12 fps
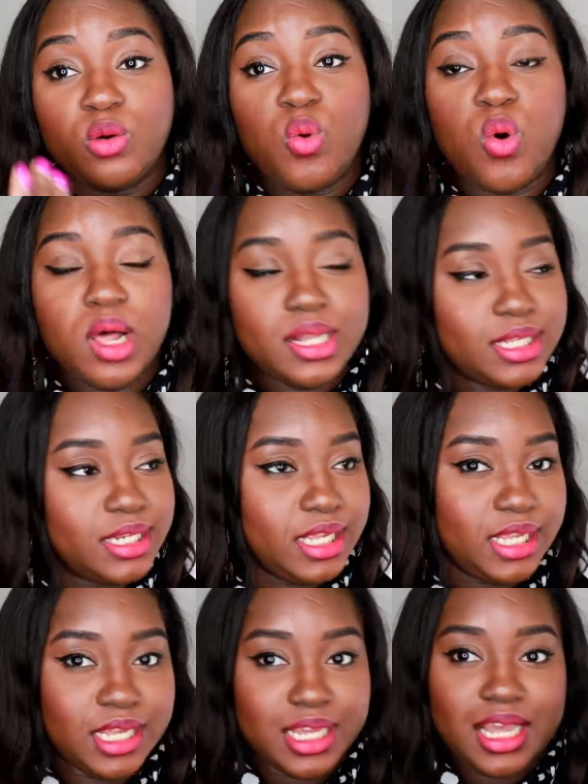
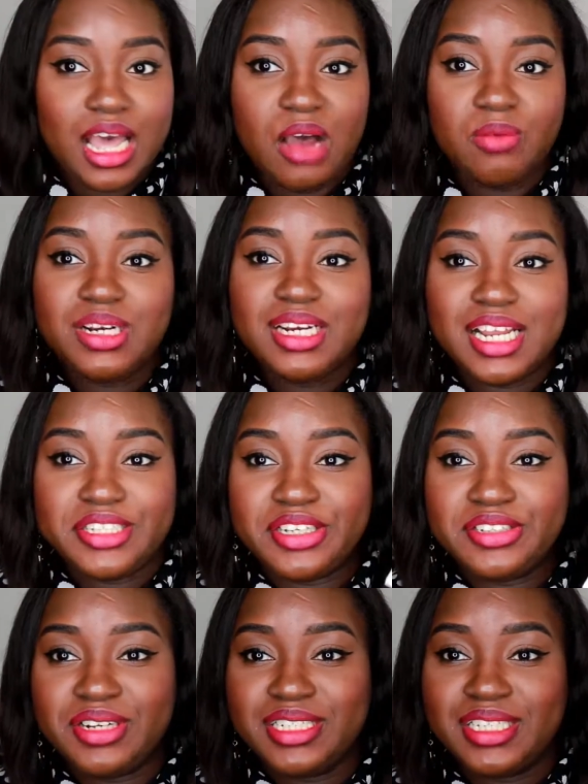quality I wouldn't
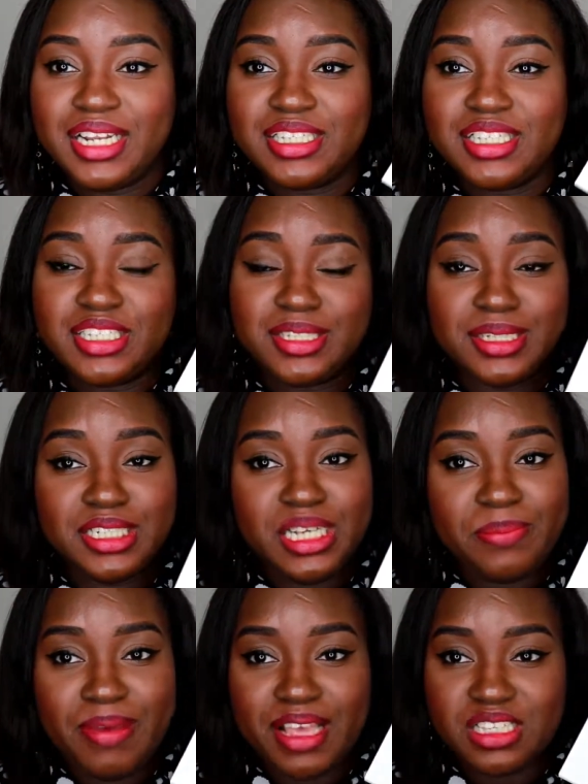necessarily say this is the
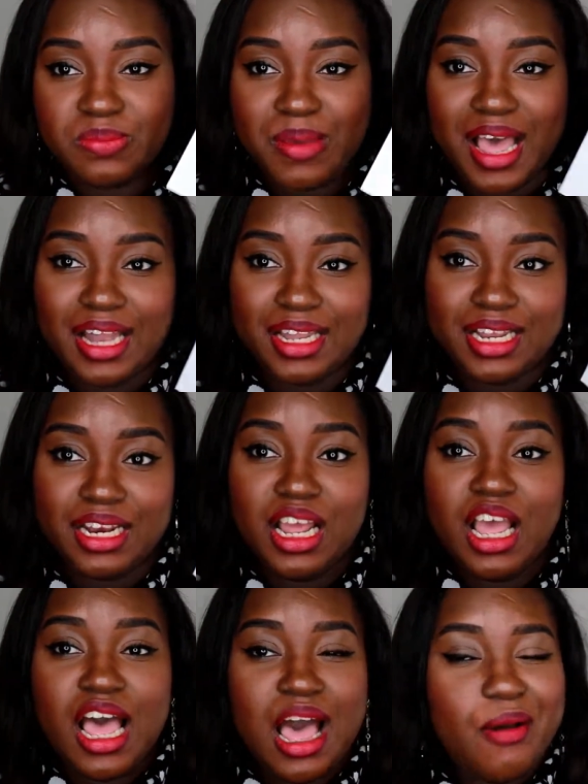cheapest palette
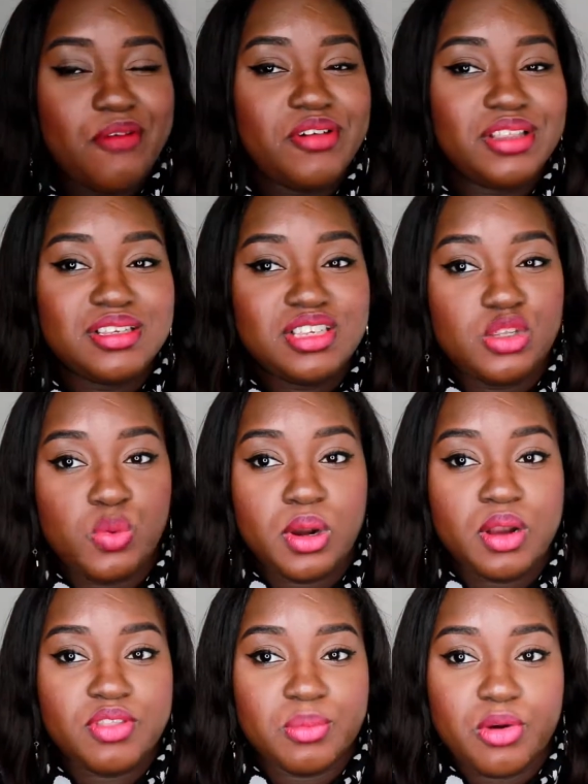however this is one
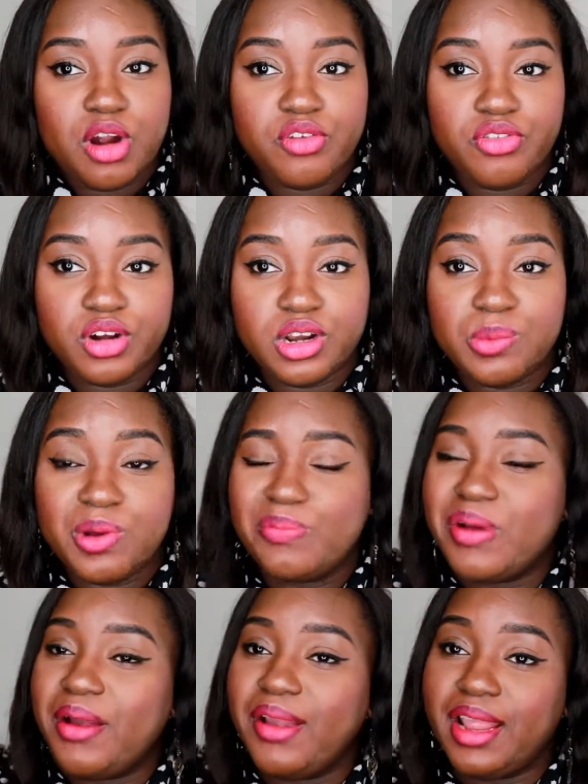of the more affordable
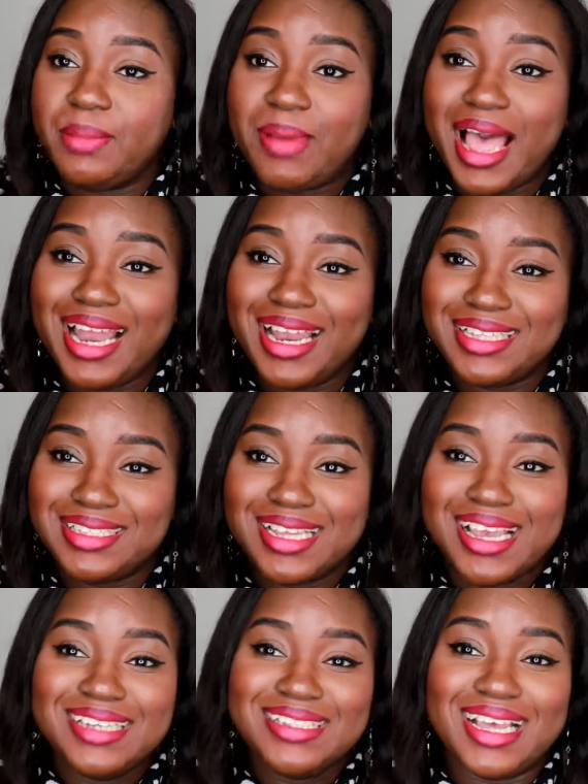palettes
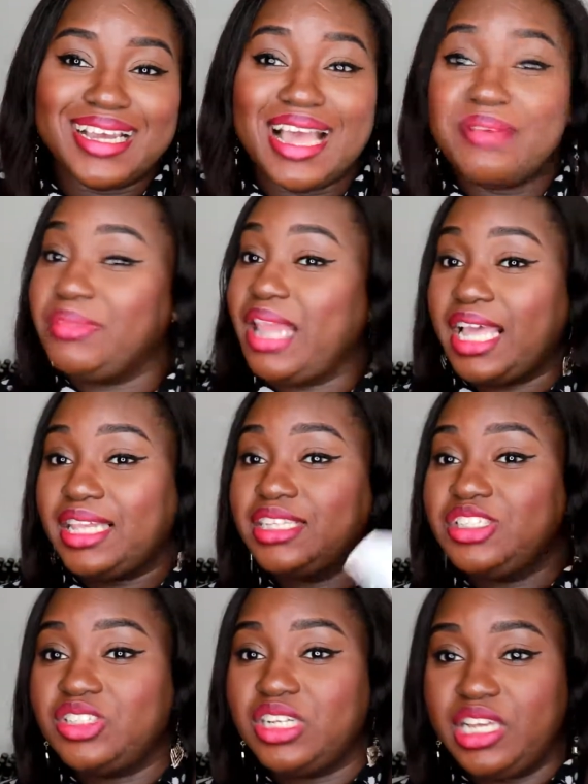that can like
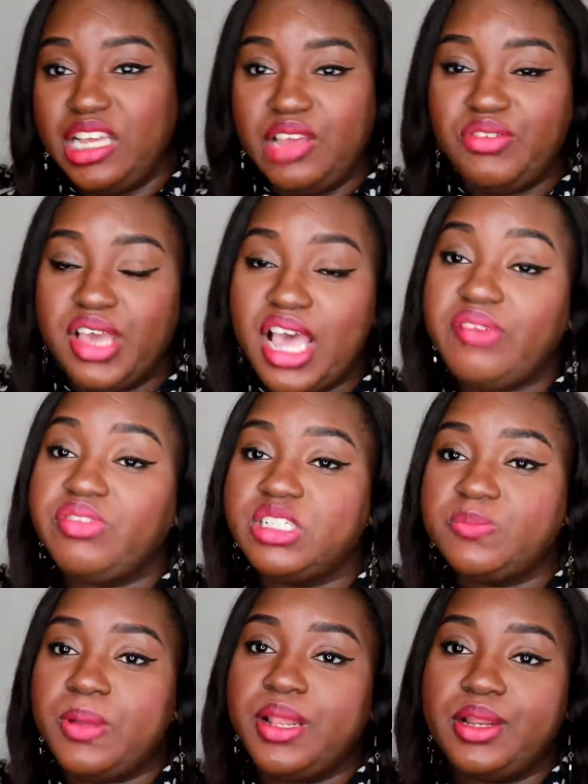literally if you have this
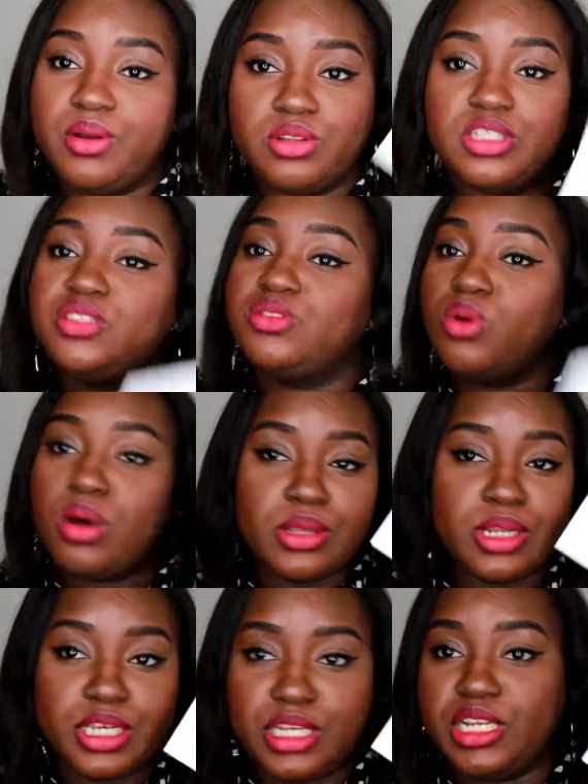palette this is all
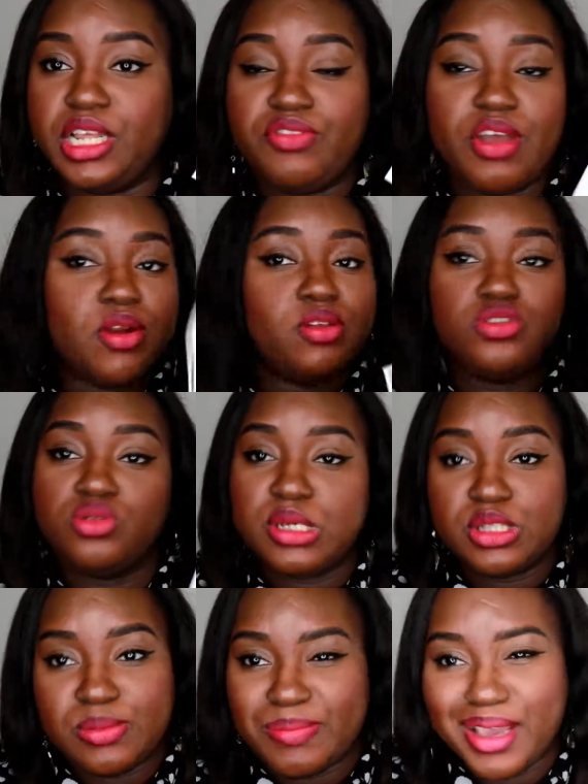you need if you're not too
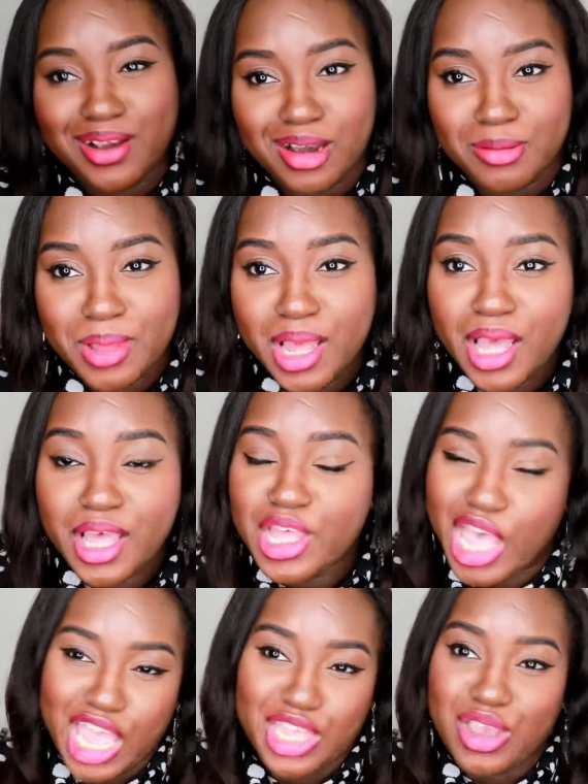into makeup
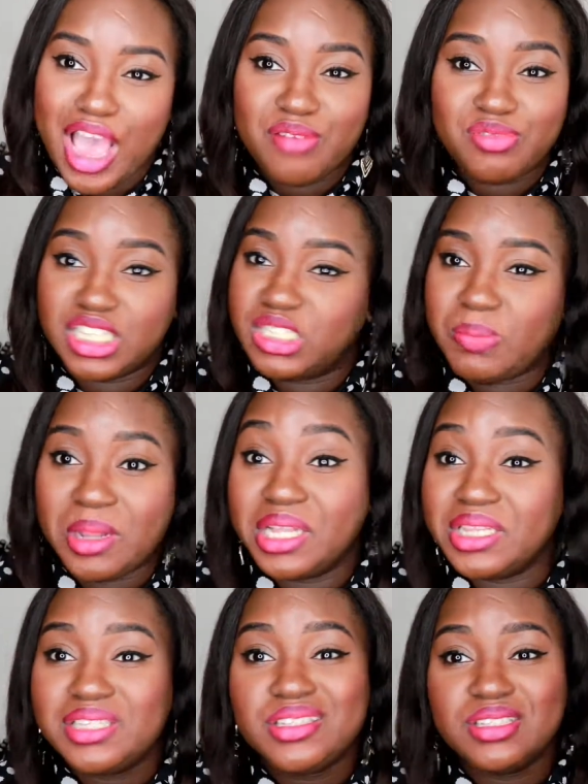and you have this
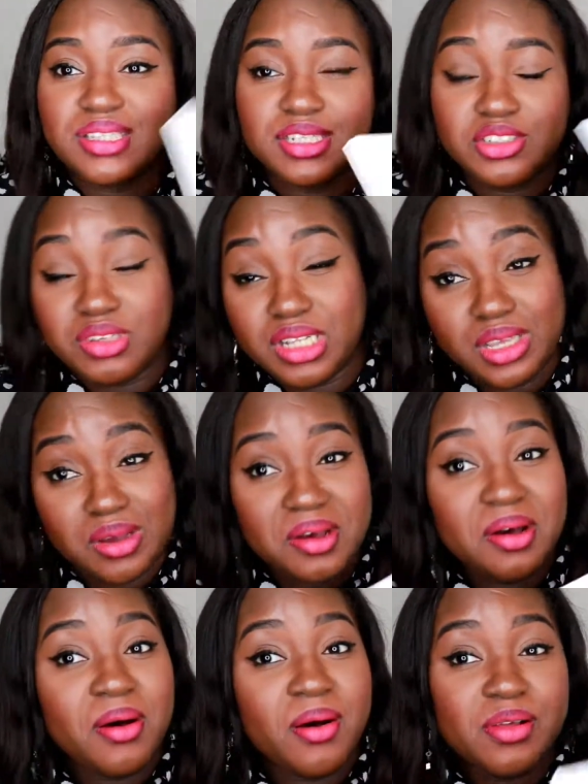palette this is literally
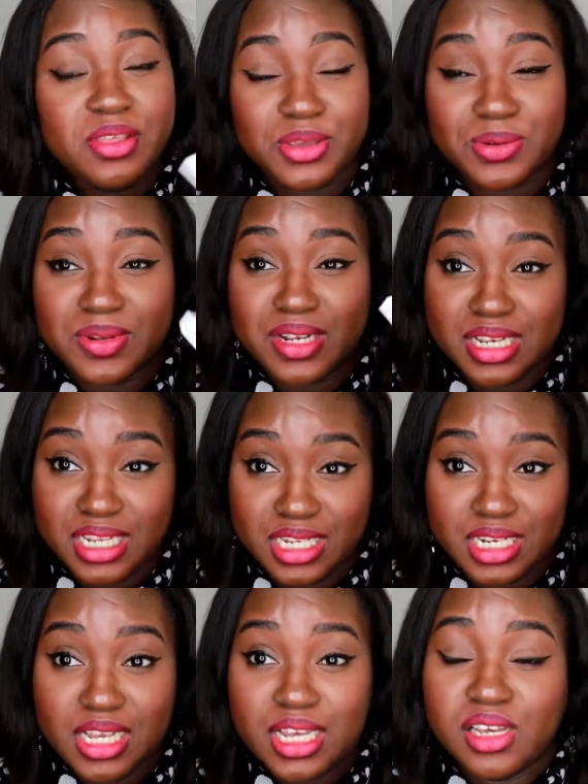all you
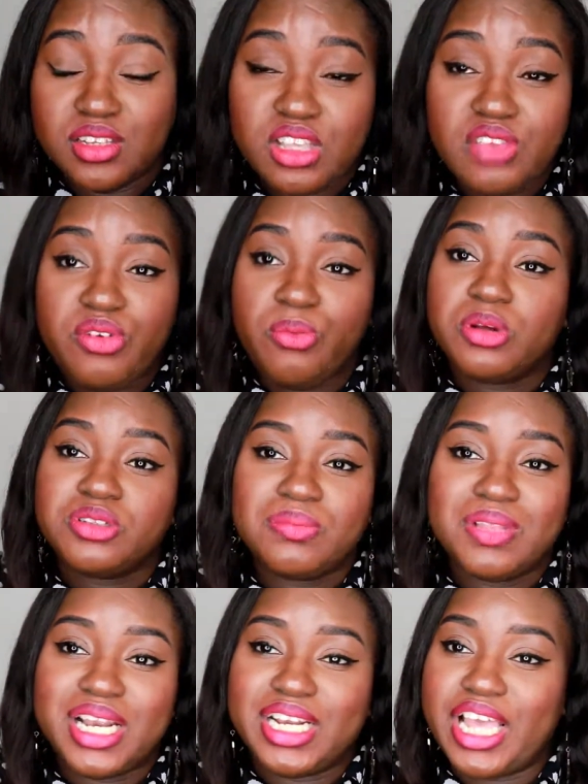need so if you want
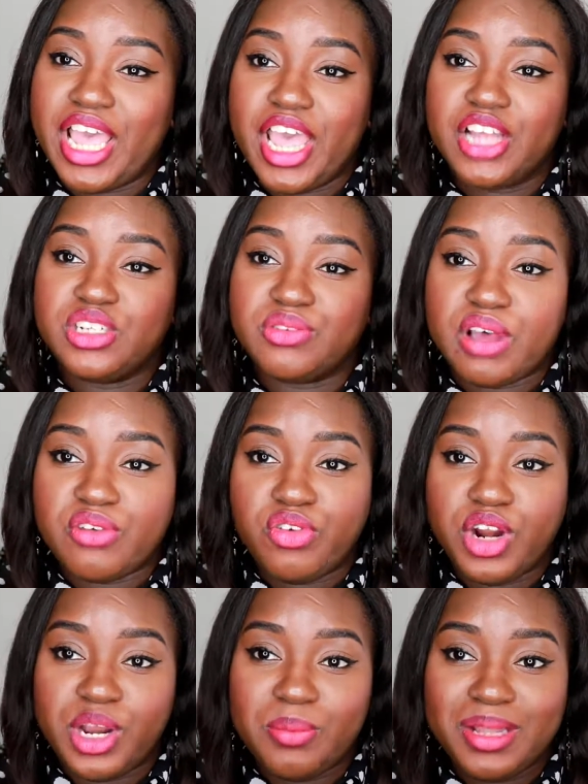something at the edge of
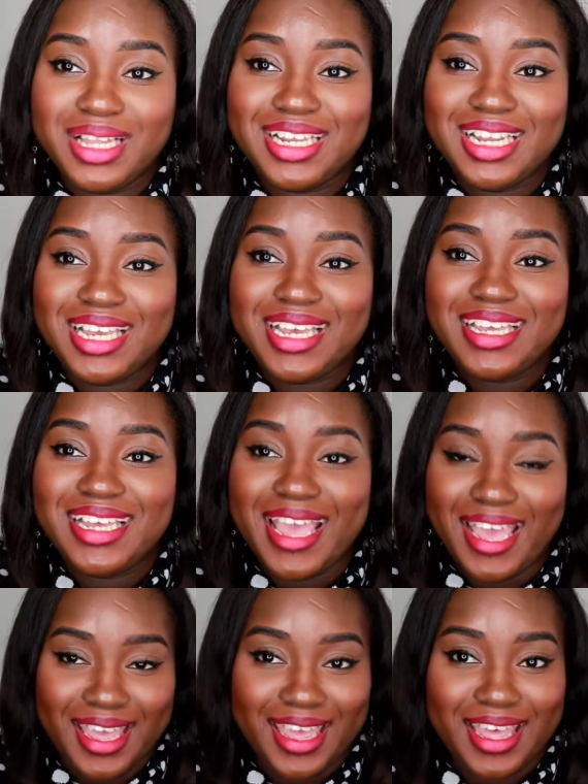affordability
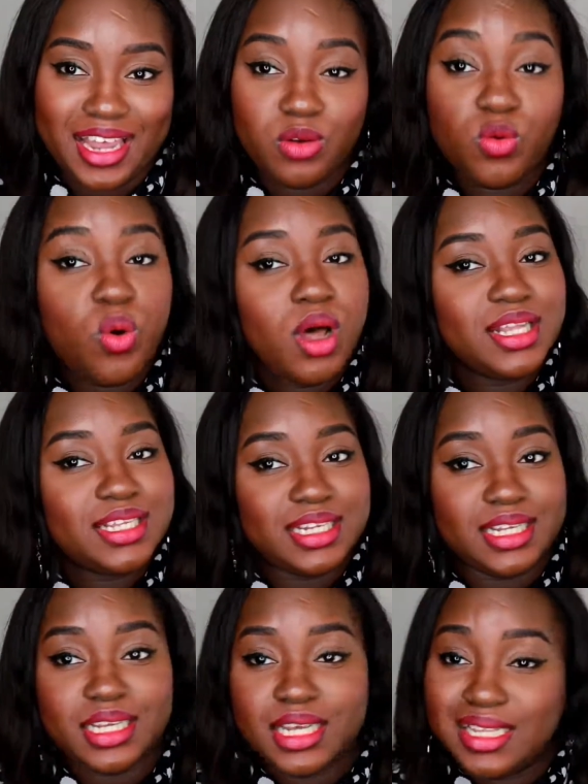and
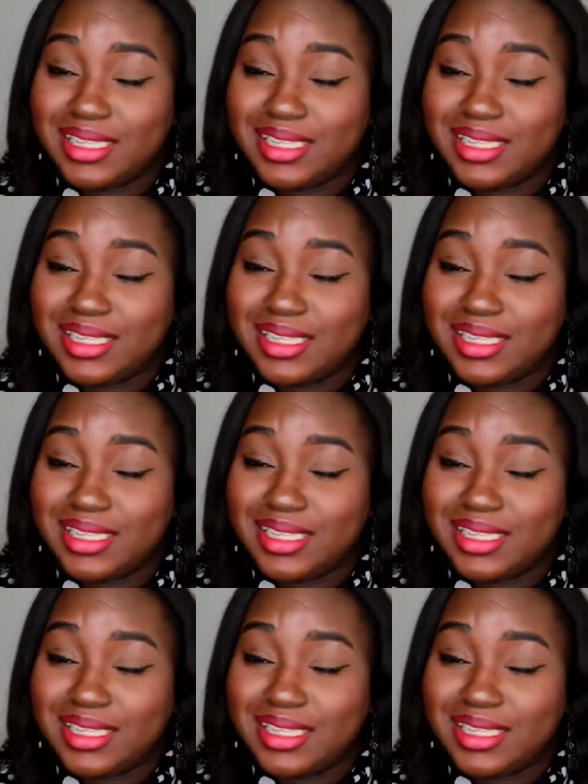quality,